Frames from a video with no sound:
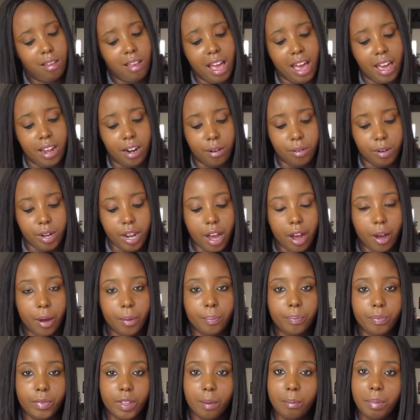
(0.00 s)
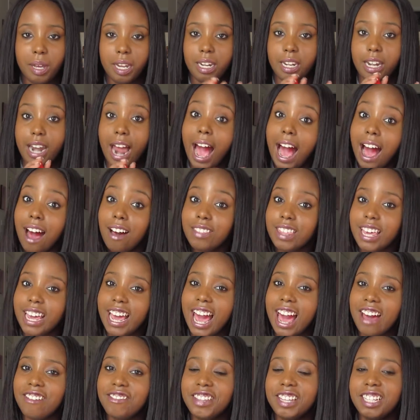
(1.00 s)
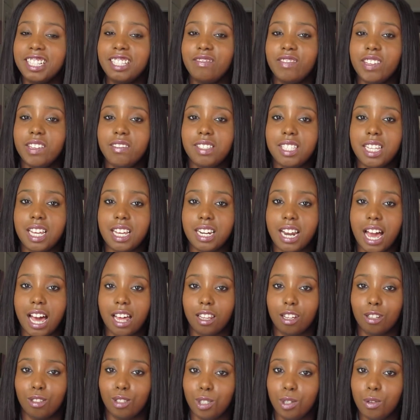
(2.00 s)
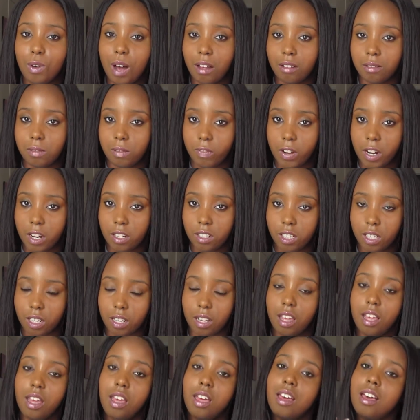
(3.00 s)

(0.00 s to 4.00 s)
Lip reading: I don't know. But now they have this $15 2-ounce version.